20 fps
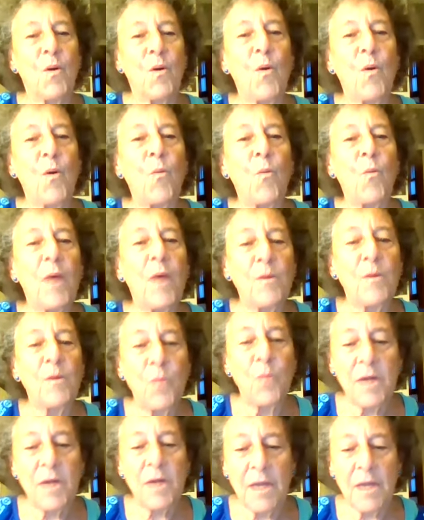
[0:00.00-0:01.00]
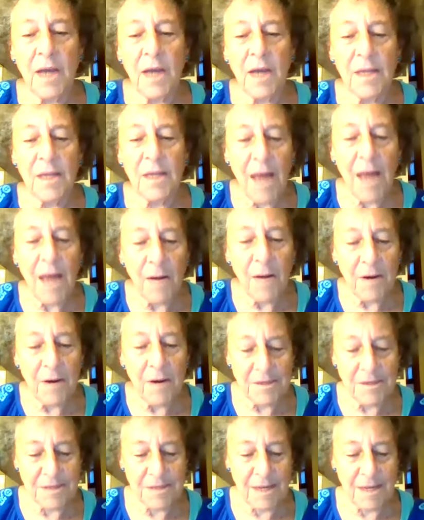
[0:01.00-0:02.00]
when we allow
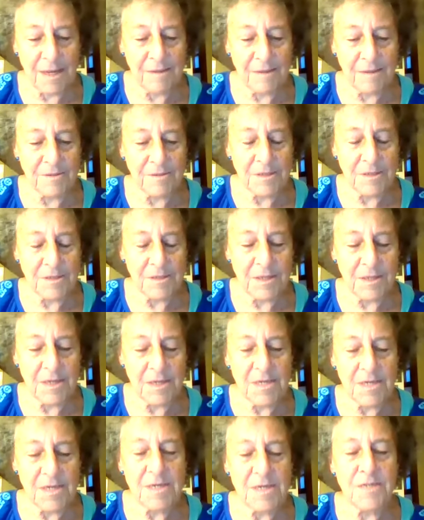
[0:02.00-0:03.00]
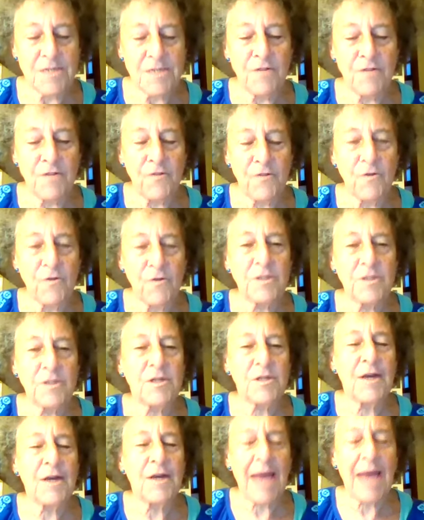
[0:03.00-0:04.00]
ourselves to focus
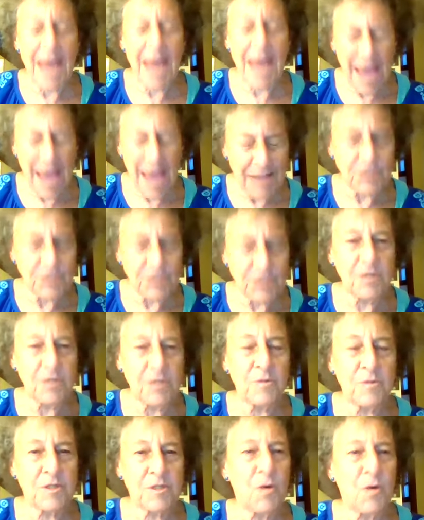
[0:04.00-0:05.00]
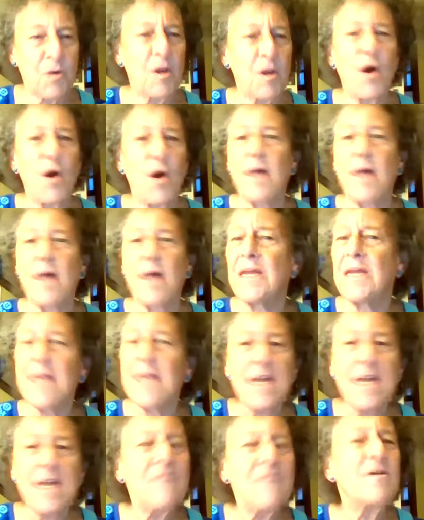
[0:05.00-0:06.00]
on actually what's going on,
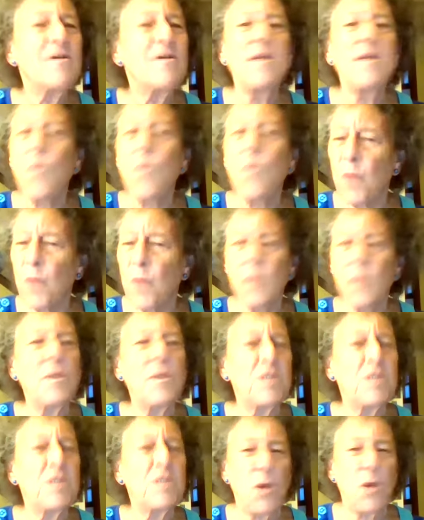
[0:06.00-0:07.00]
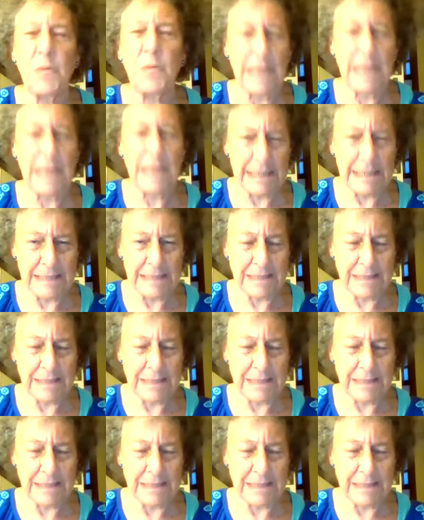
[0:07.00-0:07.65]
even when we don't like it,